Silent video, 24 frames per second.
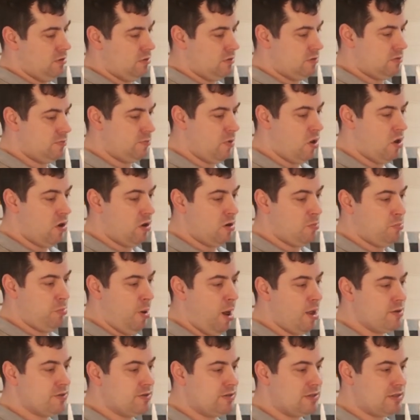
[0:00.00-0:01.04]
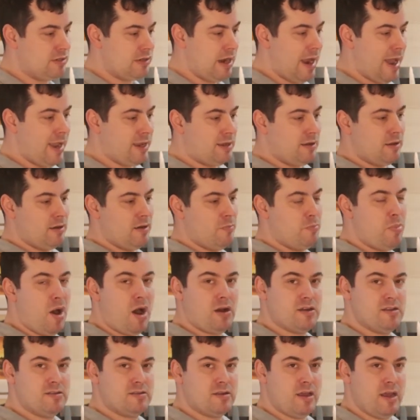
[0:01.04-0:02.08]
small buns like
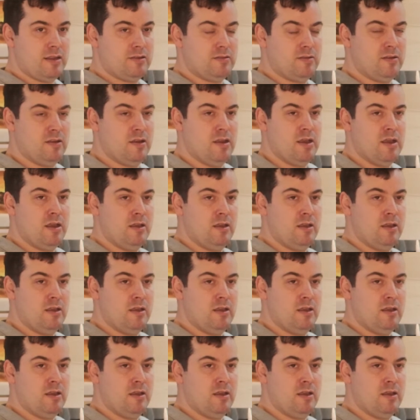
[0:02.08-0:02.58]
parisette.